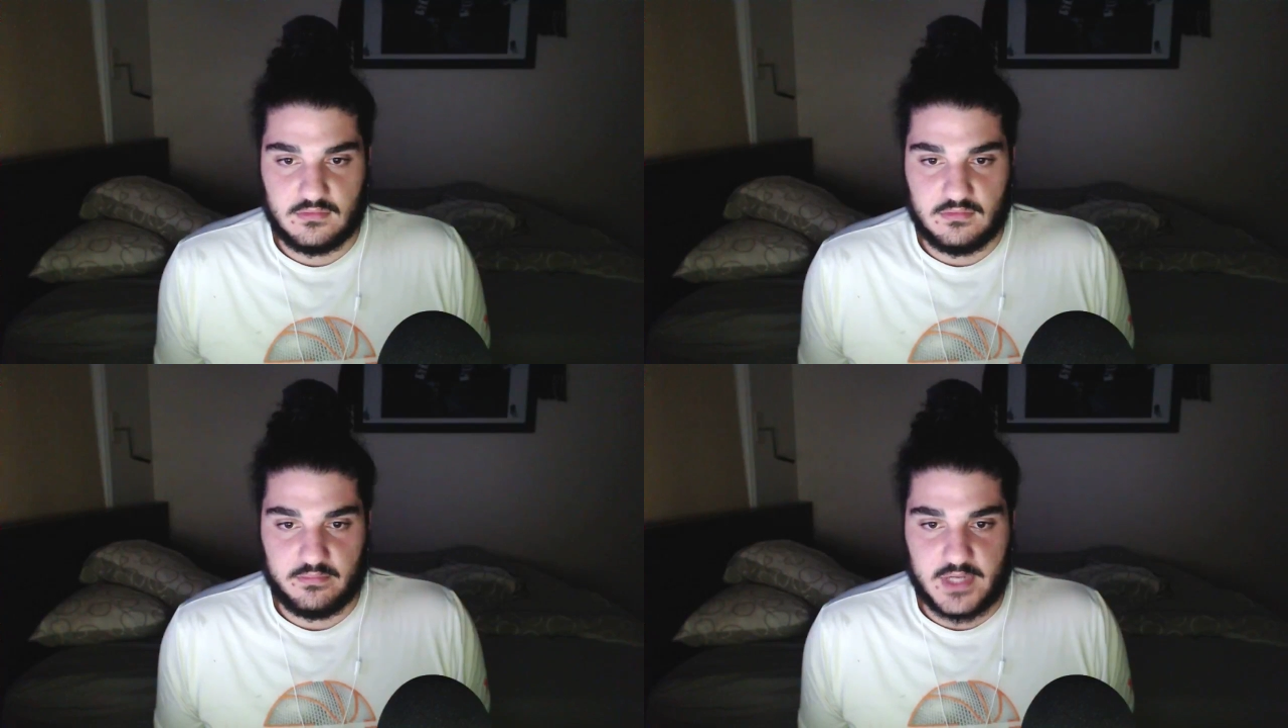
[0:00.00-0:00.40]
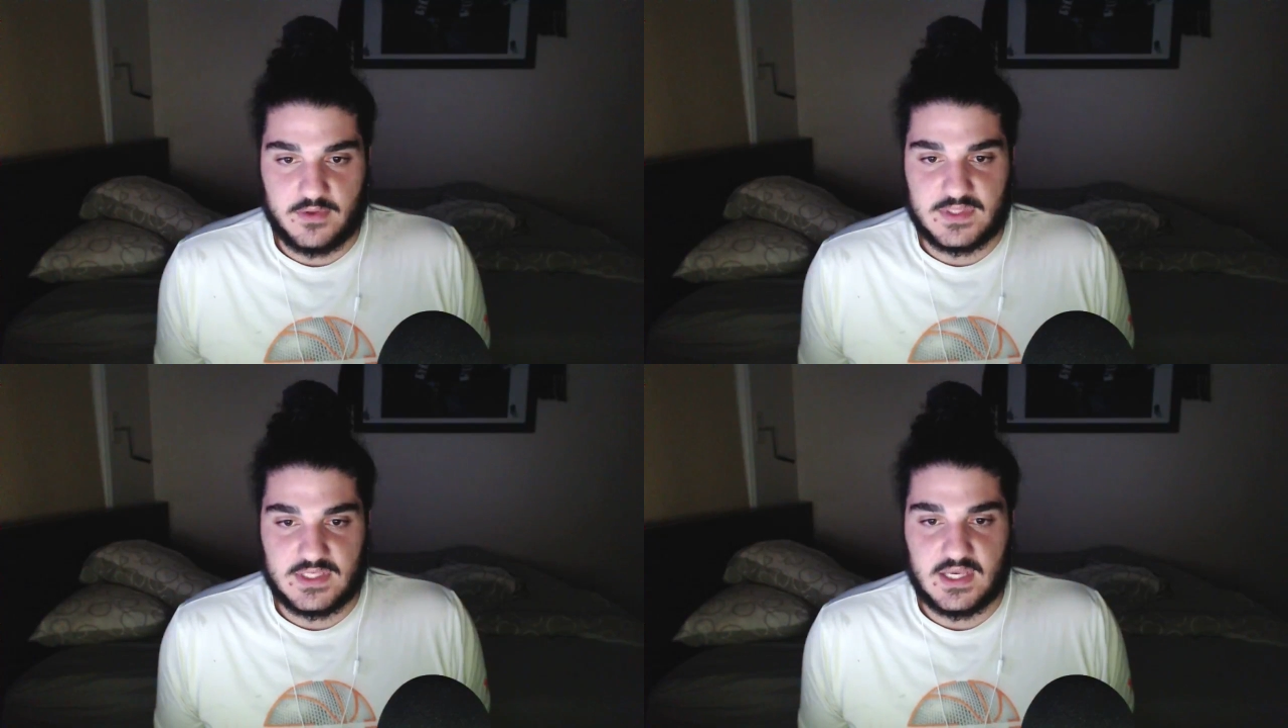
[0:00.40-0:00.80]
But I
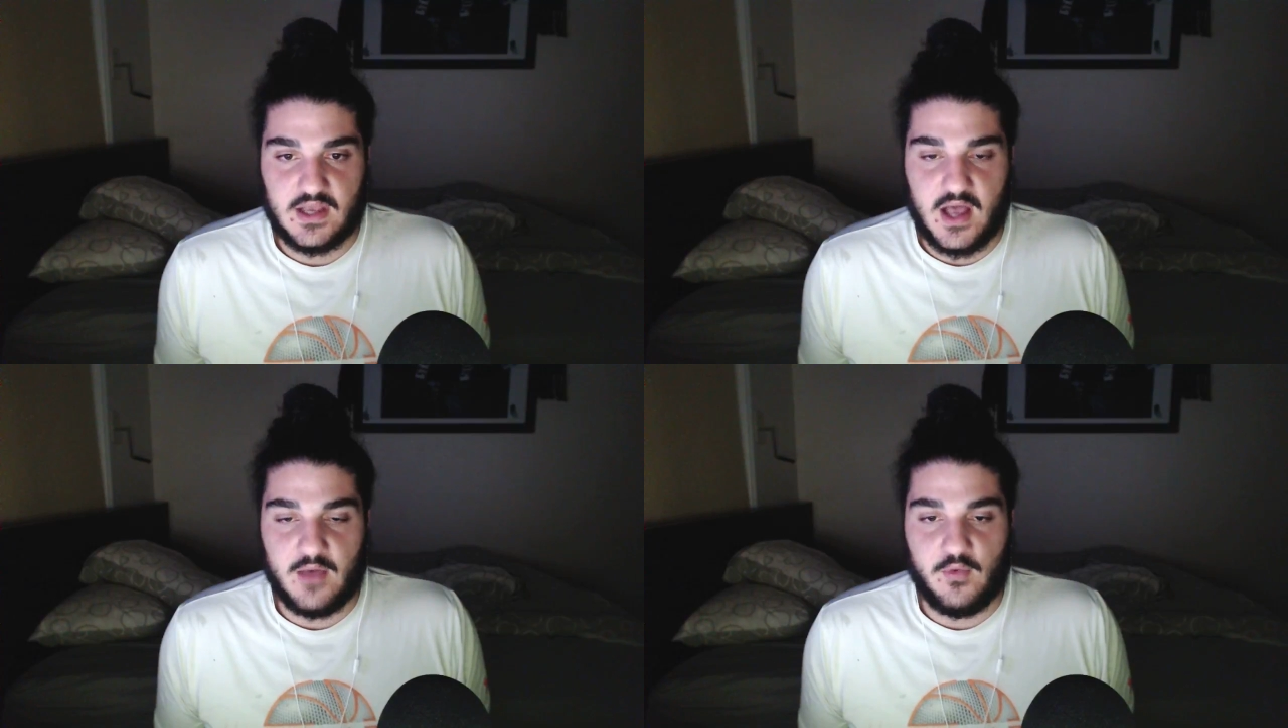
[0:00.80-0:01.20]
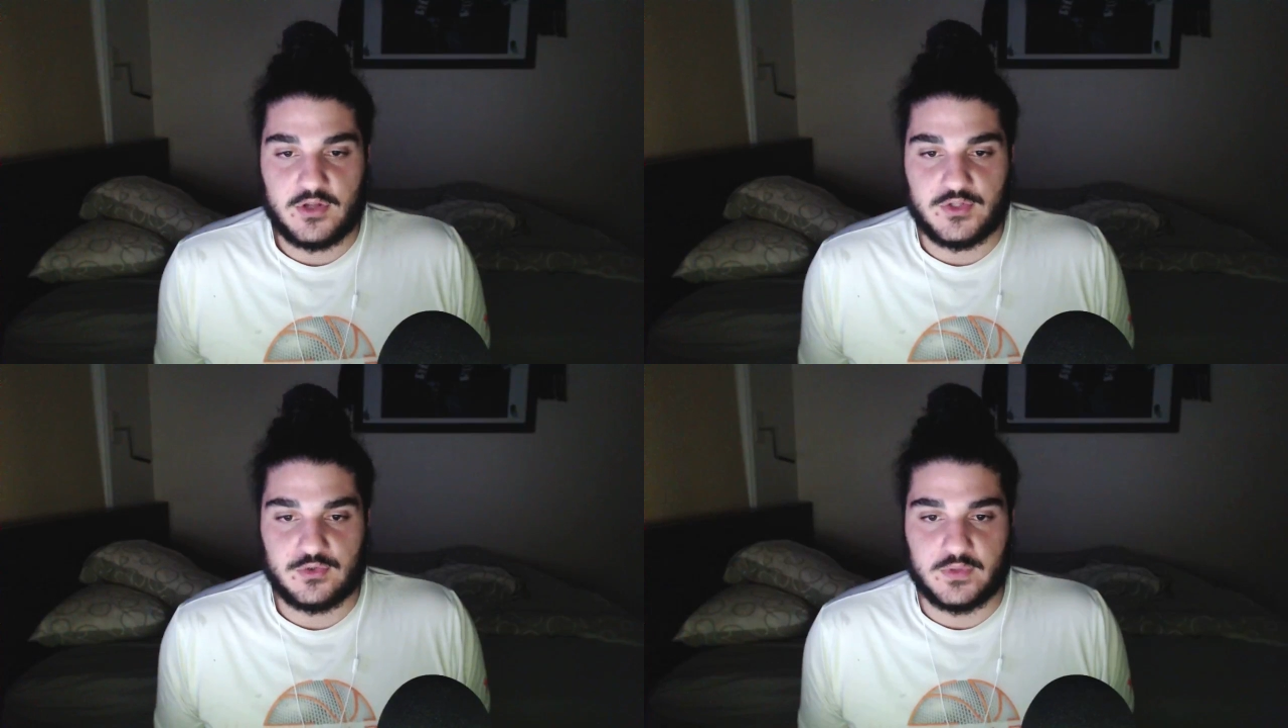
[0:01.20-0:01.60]
was thinking, I want
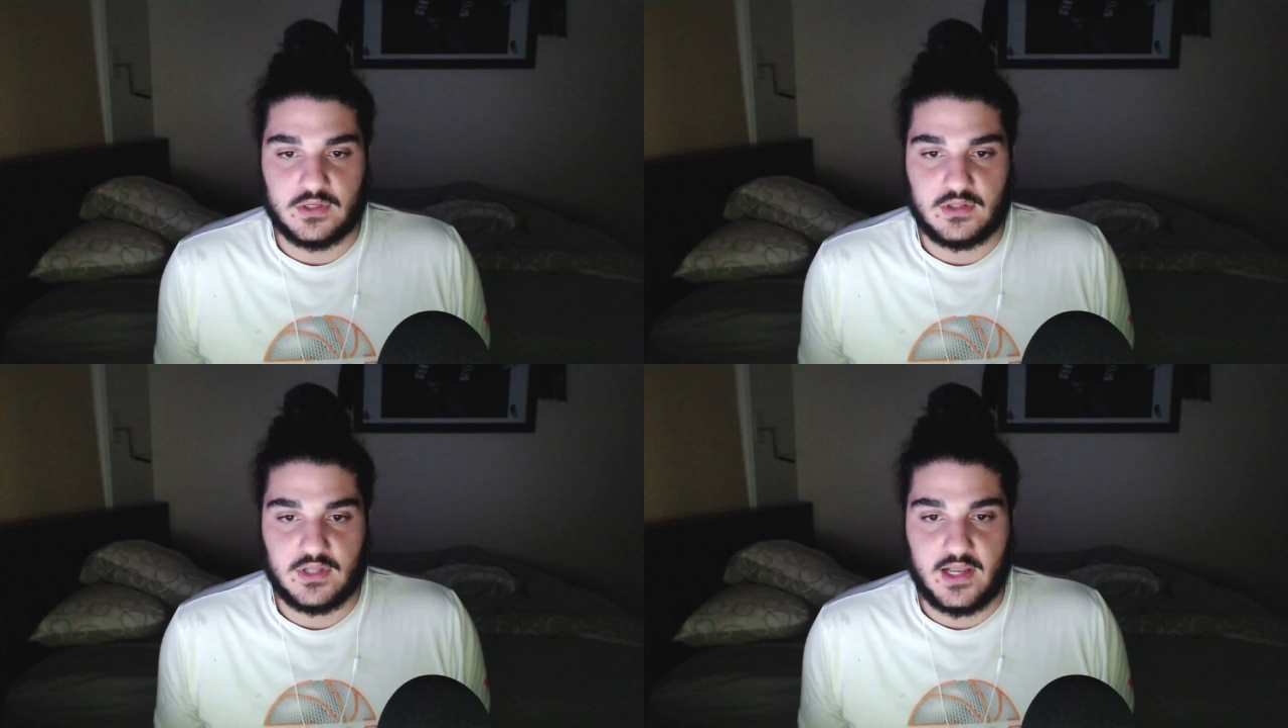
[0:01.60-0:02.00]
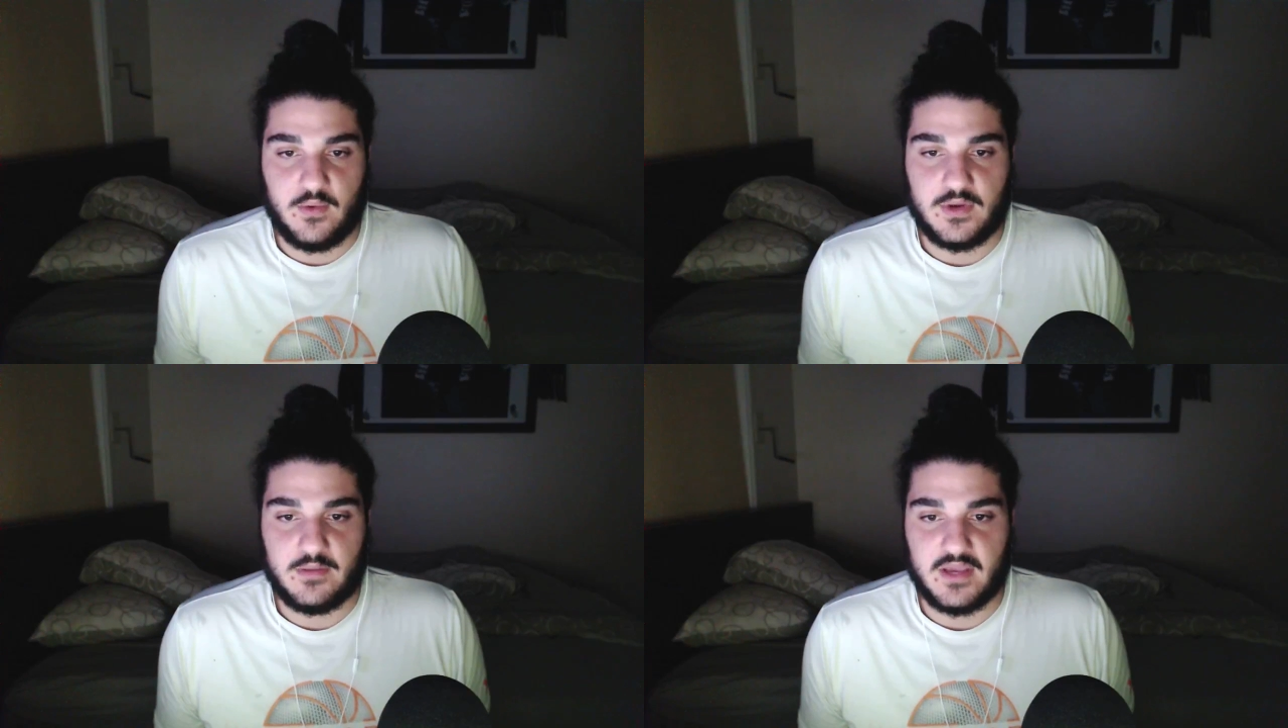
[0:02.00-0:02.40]
to do it, like, I
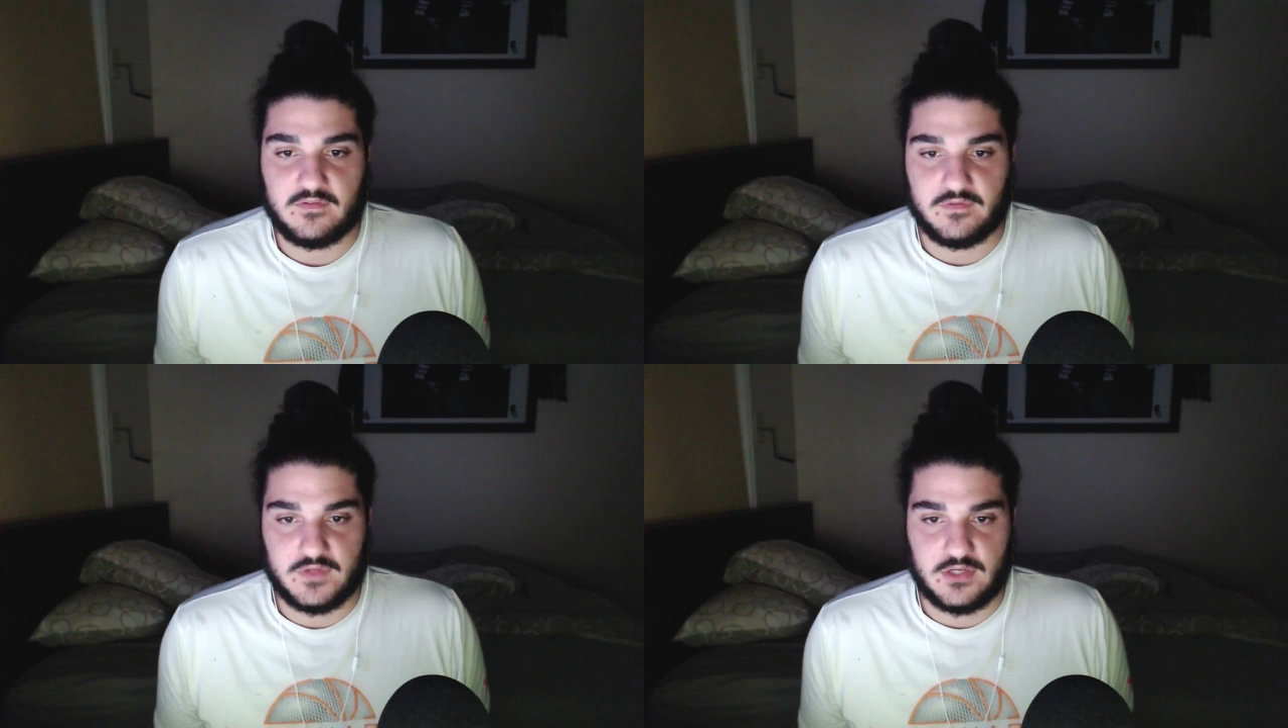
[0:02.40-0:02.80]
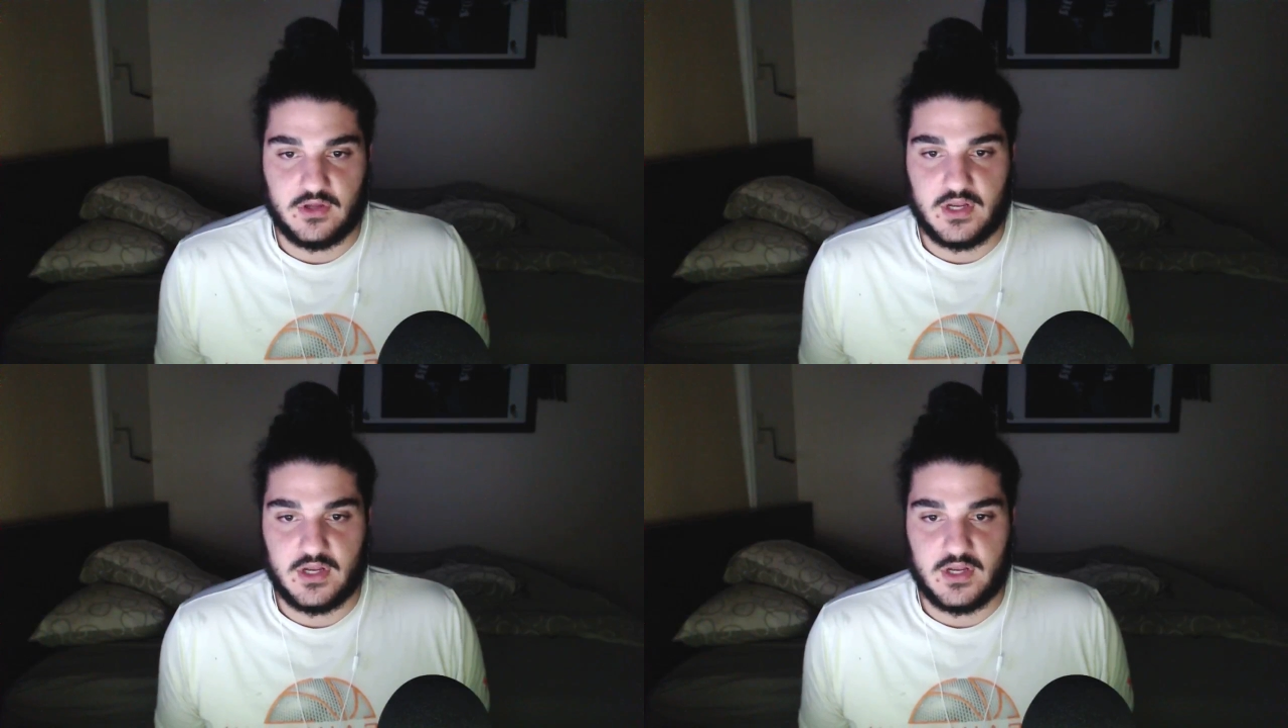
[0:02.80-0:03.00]
want to make a video,